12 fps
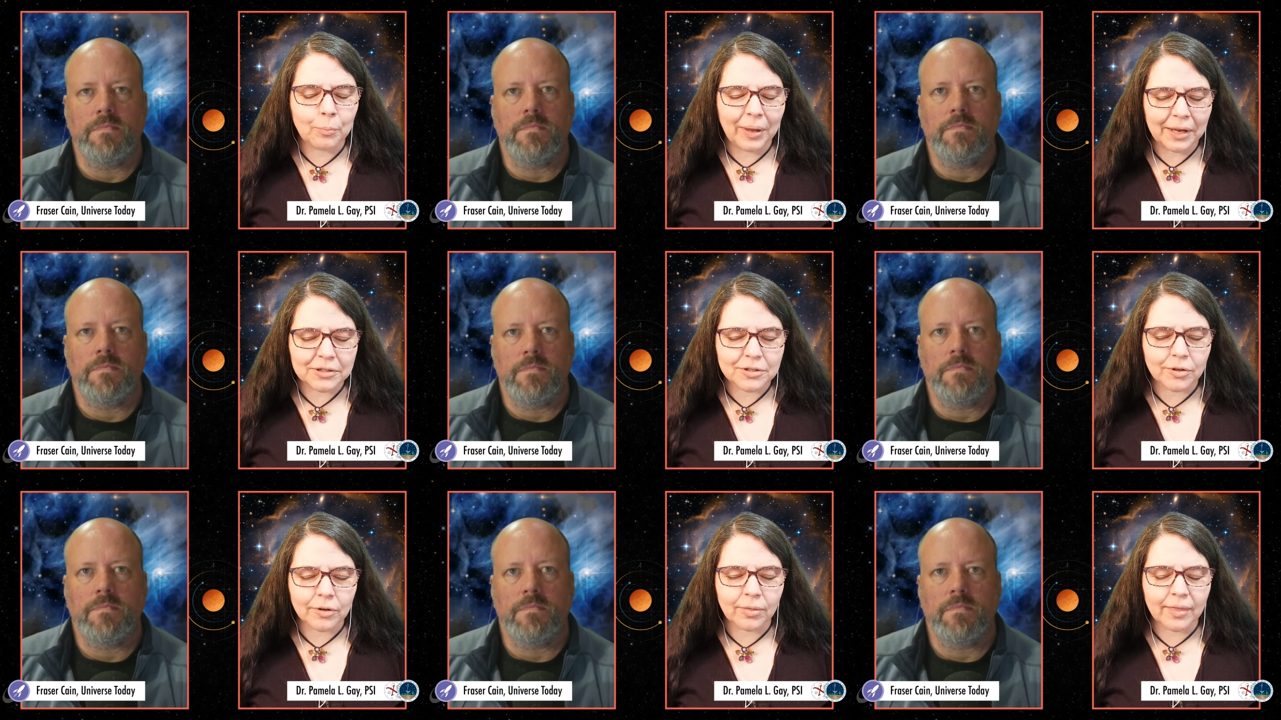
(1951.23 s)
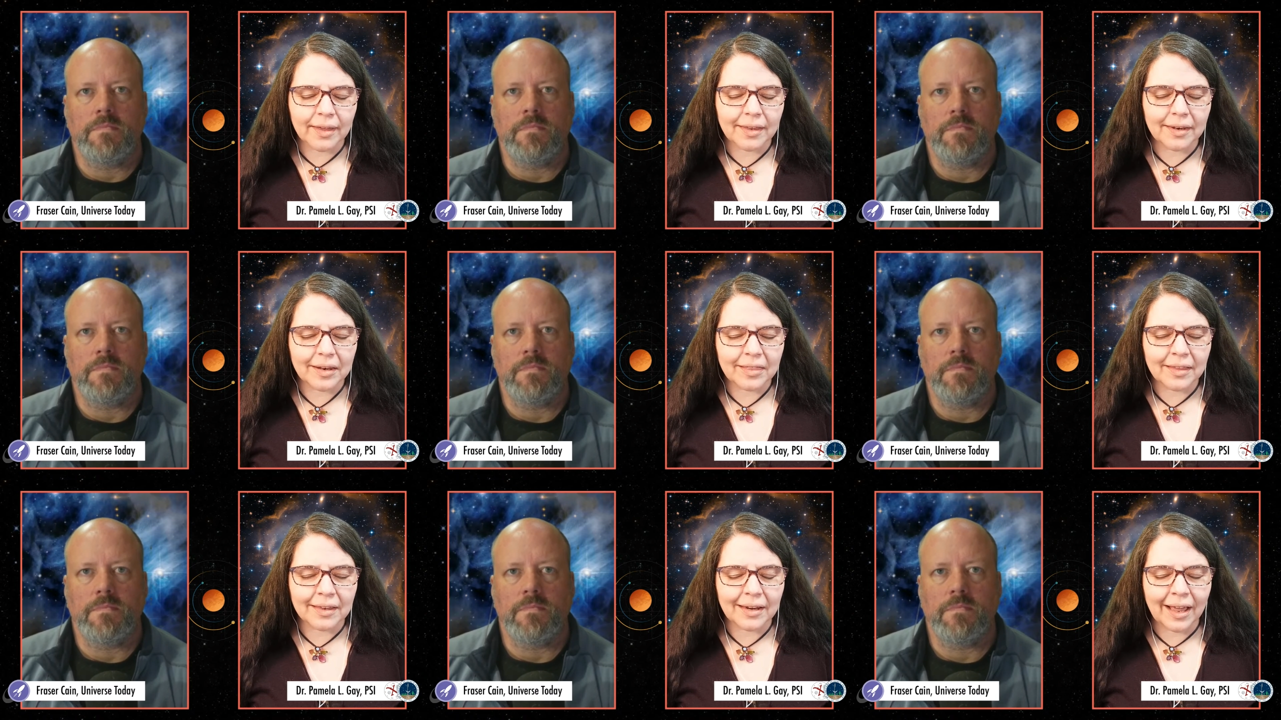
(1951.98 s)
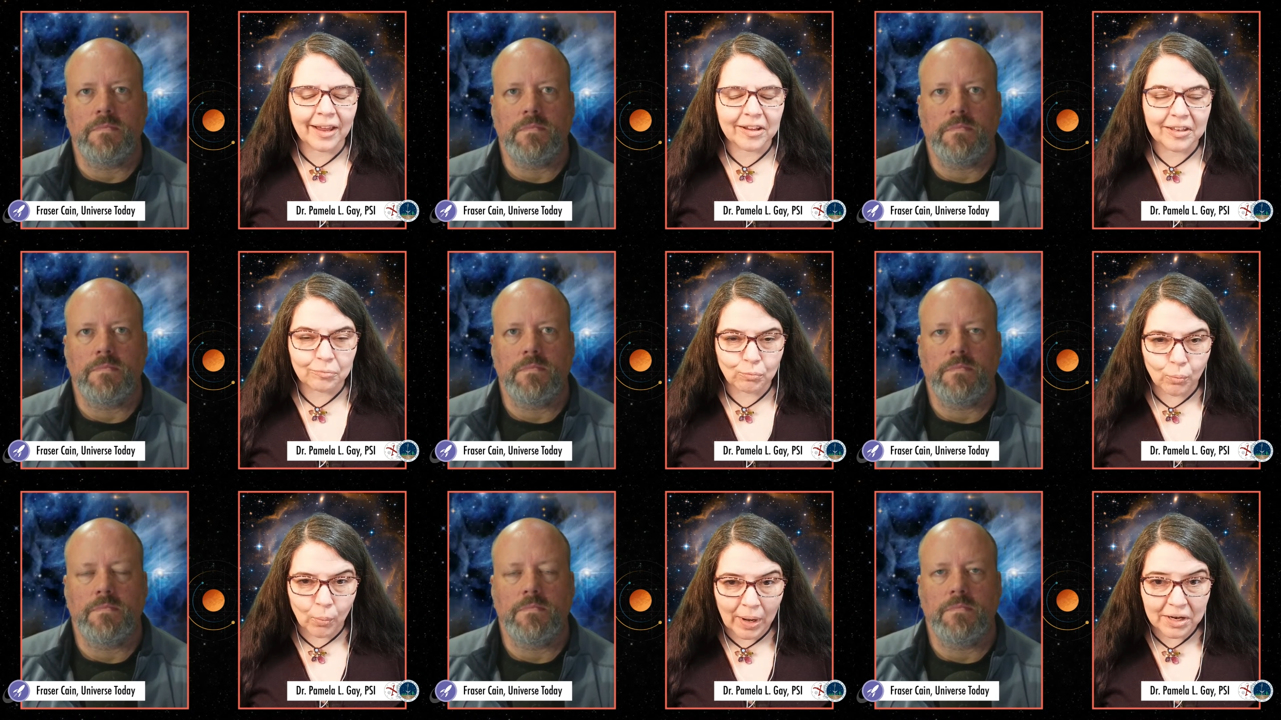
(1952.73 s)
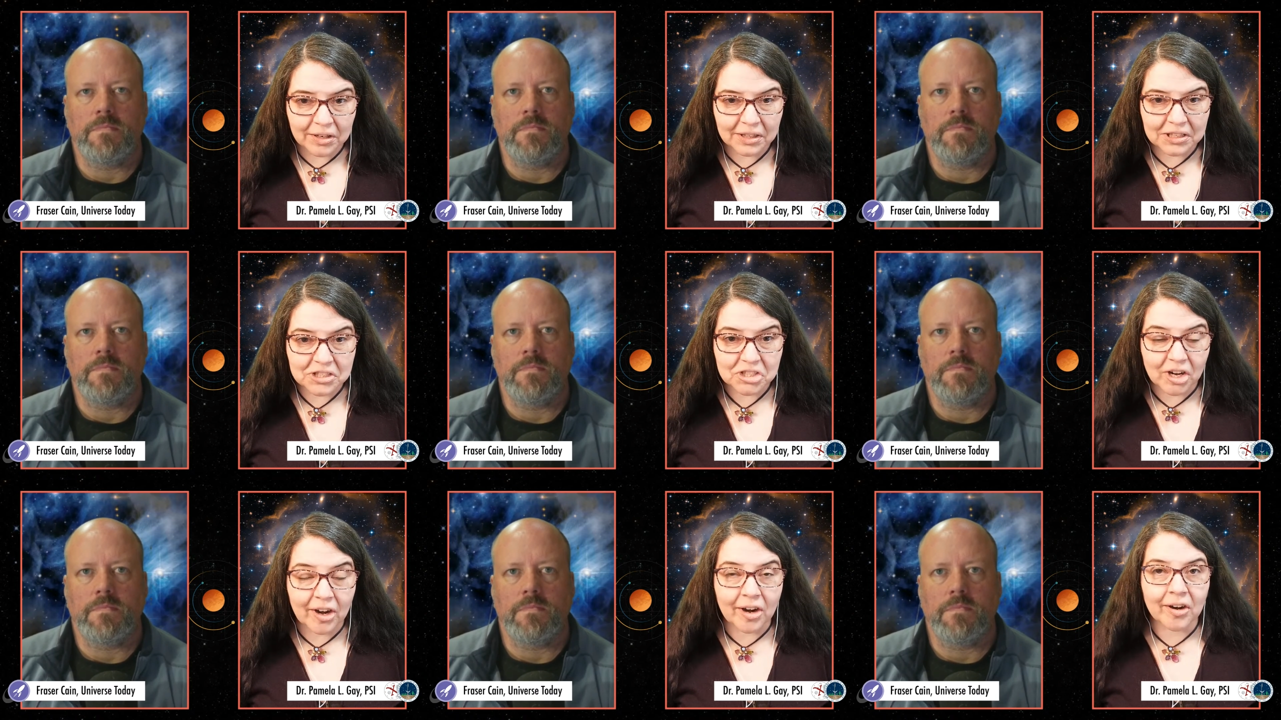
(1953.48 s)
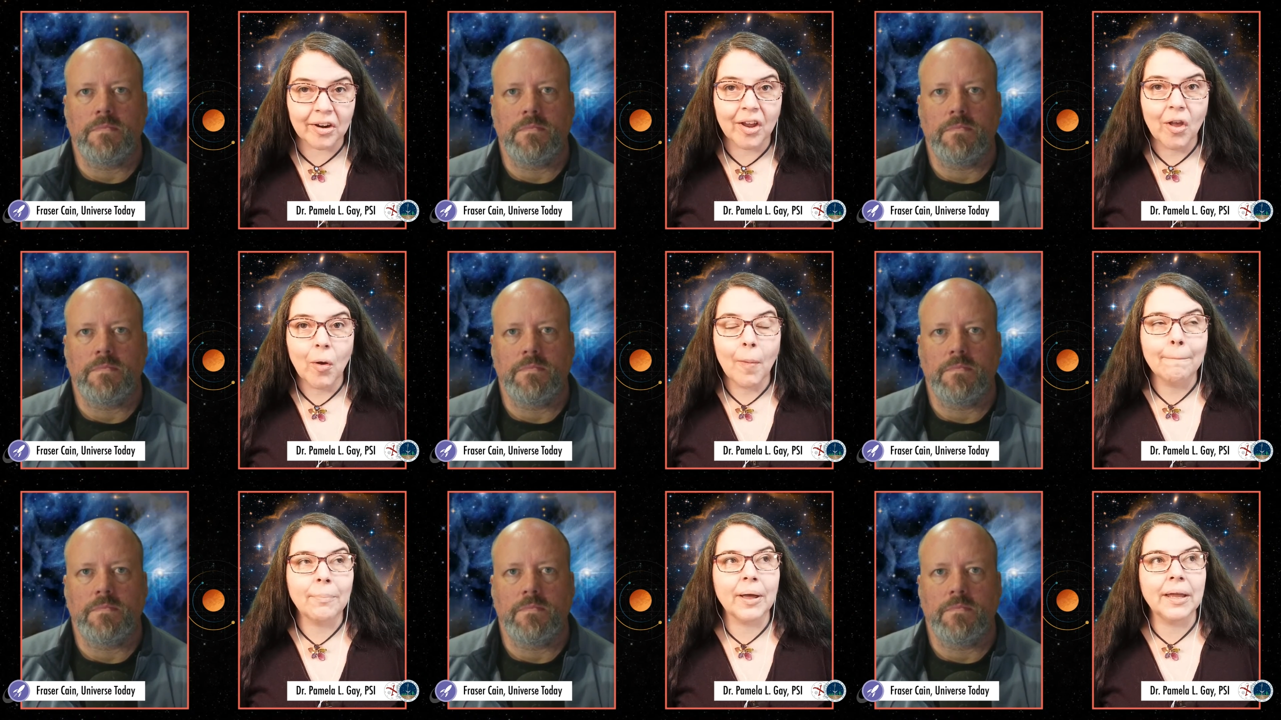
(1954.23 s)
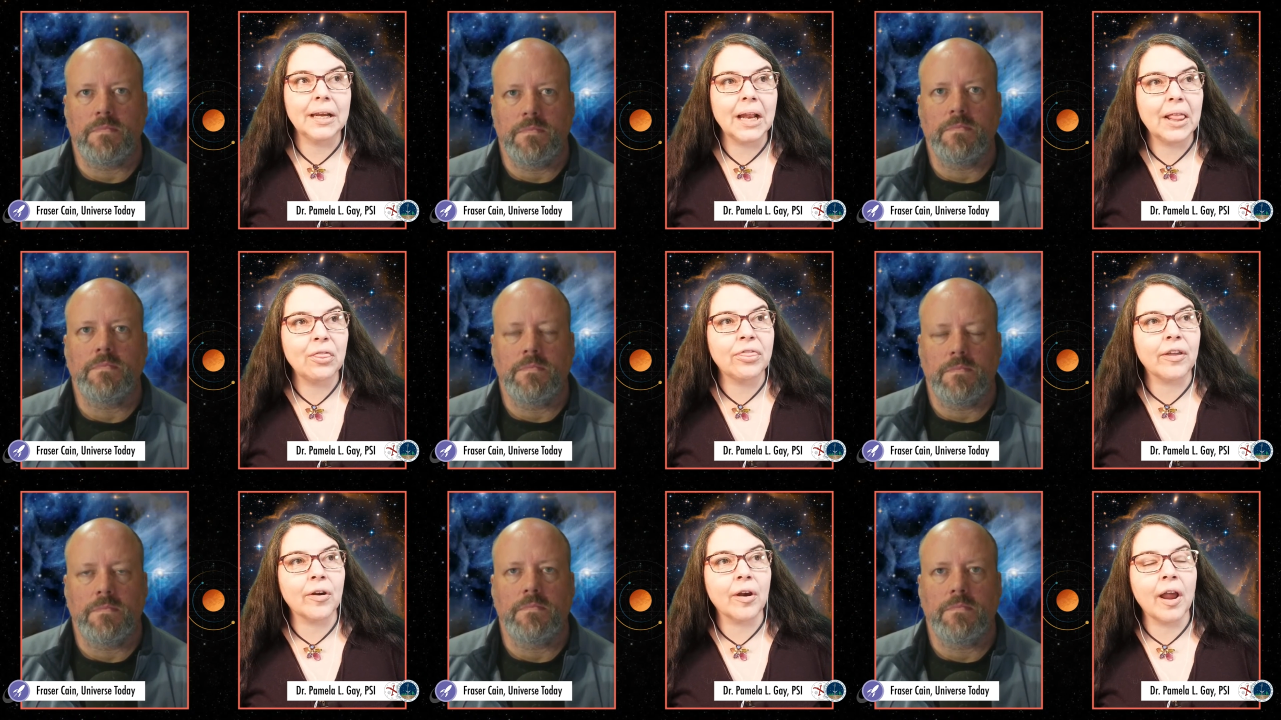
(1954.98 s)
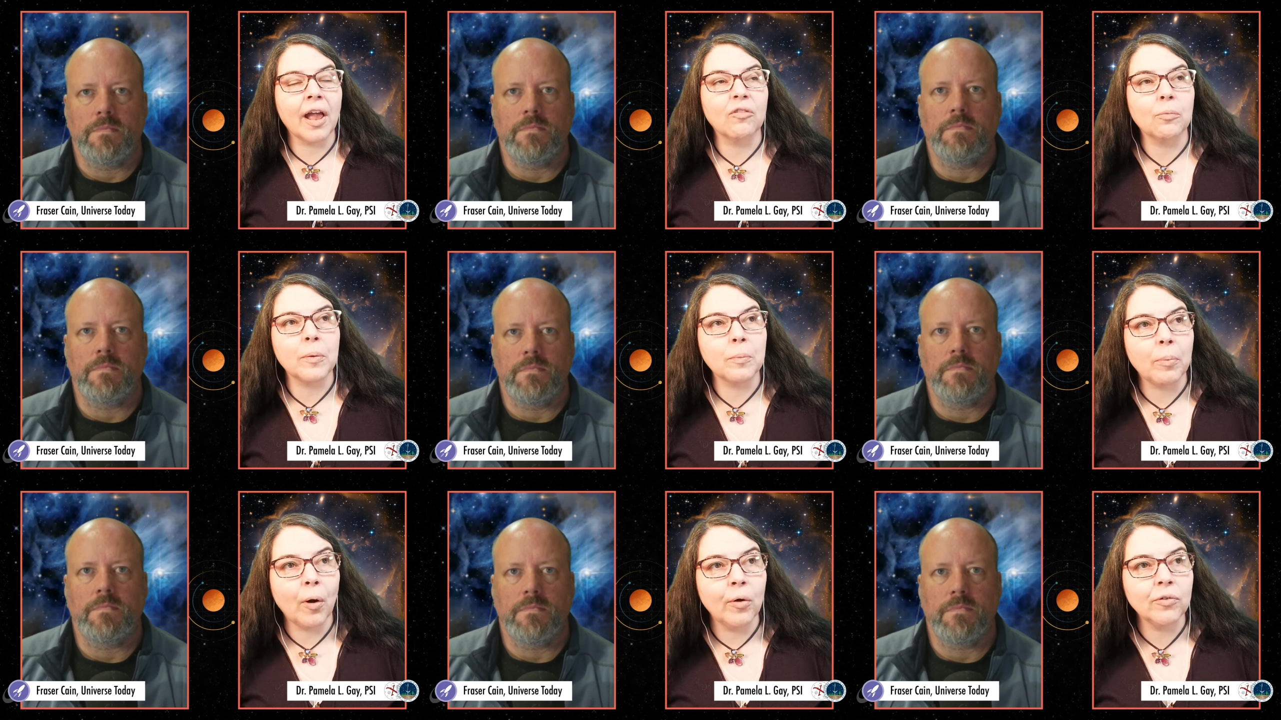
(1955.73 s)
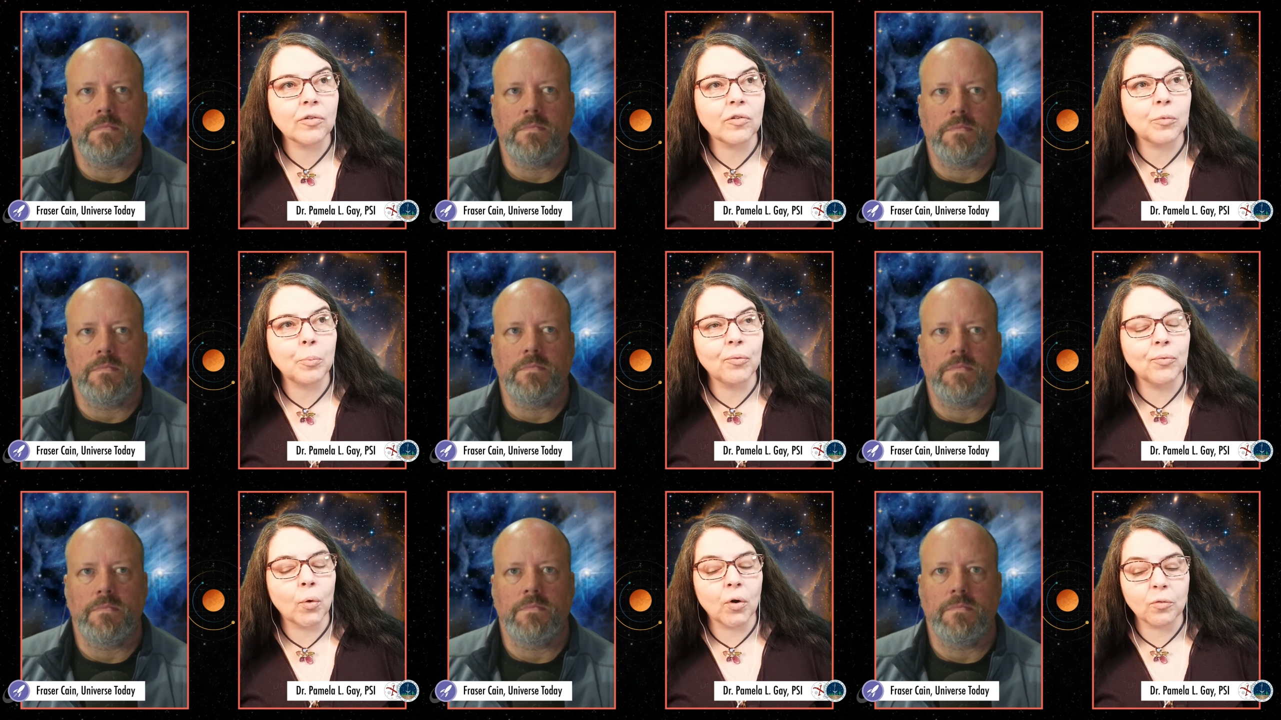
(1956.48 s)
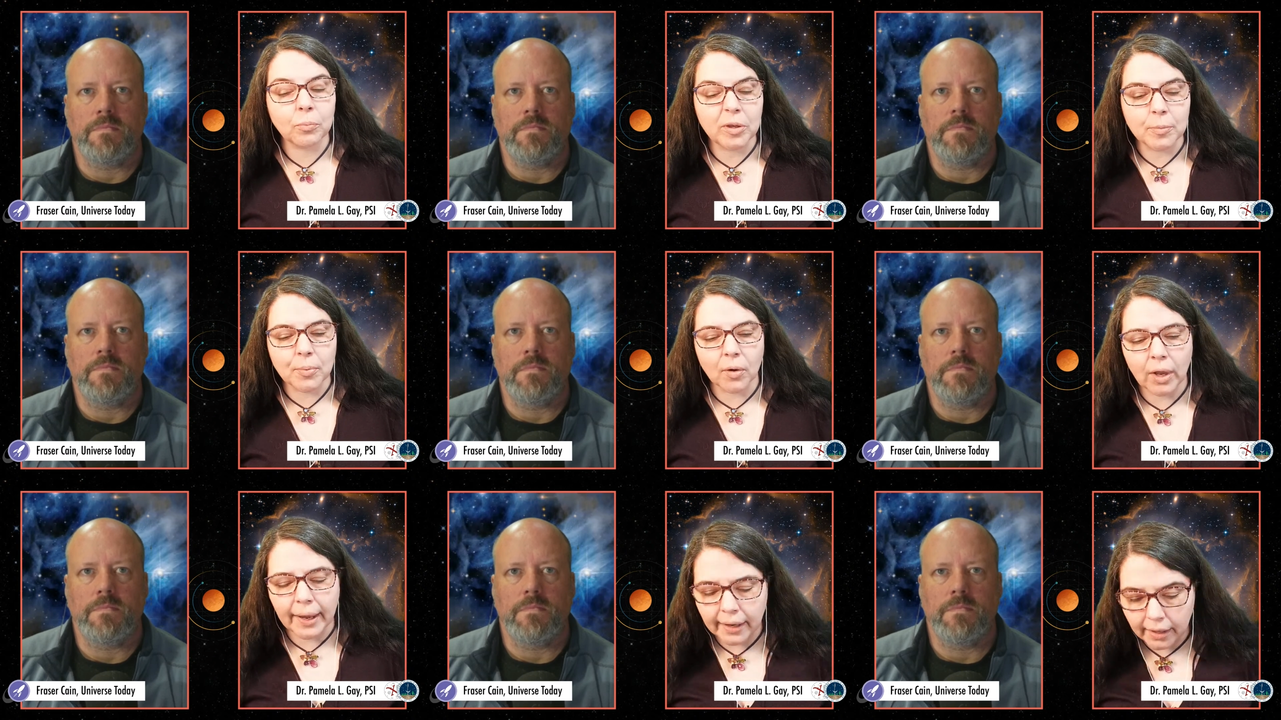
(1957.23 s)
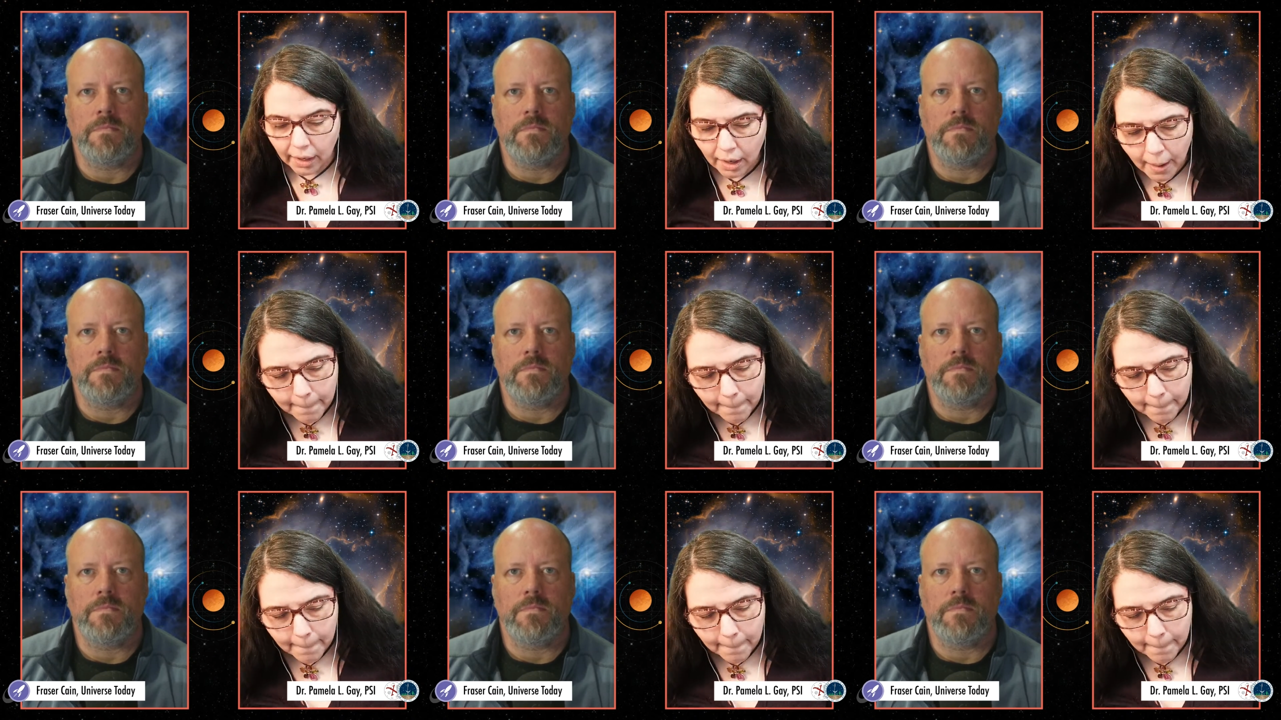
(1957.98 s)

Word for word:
Speaker 1: a picture that that I could readily share but there have been posts before of people like